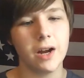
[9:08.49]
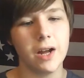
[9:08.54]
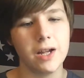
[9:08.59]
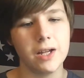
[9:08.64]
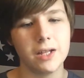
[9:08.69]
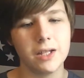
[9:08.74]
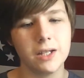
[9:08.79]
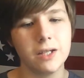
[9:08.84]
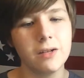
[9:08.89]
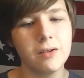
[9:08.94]

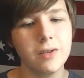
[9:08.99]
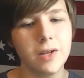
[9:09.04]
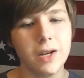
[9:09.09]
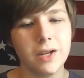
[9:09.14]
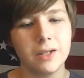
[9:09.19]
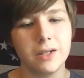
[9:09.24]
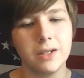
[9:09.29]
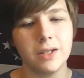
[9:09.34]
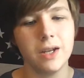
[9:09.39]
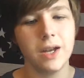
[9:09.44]
It still
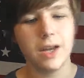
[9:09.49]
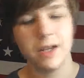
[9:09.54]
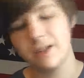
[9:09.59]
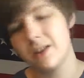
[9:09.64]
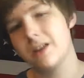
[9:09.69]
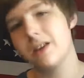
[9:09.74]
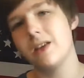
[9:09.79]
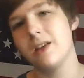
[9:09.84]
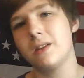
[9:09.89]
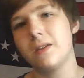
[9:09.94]
does,
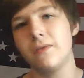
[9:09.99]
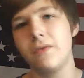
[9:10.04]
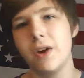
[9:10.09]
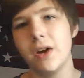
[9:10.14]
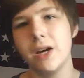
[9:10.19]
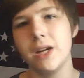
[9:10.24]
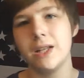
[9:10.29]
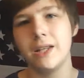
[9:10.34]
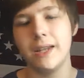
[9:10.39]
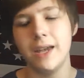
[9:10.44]
as to this
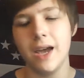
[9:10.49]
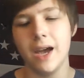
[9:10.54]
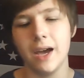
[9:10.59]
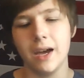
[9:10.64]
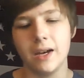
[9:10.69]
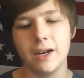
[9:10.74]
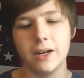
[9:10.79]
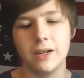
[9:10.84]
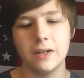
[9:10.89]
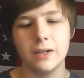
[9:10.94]
very day,
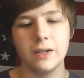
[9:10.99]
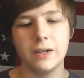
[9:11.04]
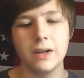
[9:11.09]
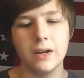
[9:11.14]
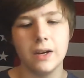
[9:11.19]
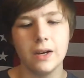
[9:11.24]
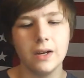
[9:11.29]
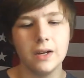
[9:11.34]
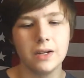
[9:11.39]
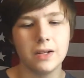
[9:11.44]
because
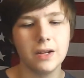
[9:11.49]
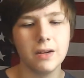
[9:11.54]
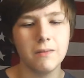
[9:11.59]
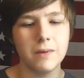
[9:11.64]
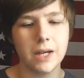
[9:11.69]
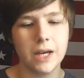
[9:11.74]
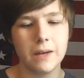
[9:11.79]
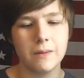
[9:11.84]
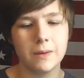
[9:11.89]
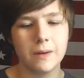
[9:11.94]

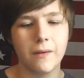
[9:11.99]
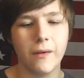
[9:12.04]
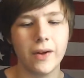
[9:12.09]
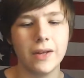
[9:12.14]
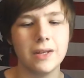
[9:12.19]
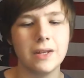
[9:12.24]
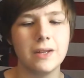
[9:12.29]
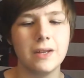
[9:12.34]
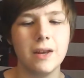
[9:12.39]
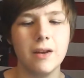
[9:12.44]
sometimes I've
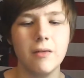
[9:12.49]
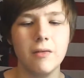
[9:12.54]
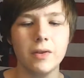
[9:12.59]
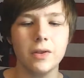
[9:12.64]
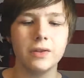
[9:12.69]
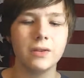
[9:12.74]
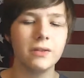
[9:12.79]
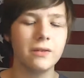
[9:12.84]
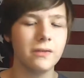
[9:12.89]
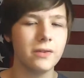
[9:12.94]
had to deal
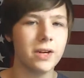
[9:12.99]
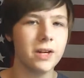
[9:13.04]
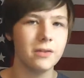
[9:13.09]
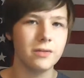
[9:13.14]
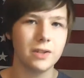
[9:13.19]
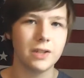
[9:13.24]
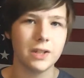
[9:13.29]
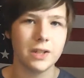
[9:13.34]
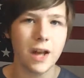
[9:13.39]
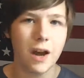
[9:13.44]
with certain
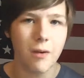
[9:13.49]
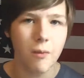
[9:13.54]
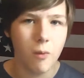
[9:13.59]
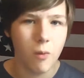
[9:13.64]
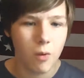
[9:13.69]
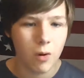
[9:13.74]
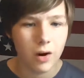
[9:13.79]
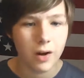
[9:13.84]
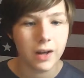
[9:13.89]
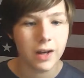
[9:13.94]
videos just not
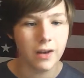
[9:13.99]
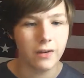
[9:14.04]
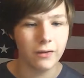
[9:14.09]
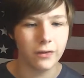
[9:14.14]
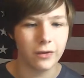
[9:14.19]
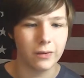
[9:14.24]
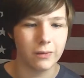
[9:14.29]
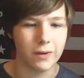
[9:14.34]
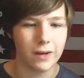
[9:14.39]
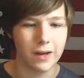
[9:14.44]
working
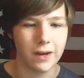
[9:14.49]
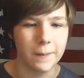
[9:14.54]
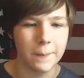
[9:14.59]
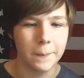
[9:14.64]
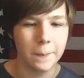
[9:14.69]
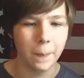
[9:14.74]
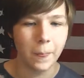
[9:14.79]
for me,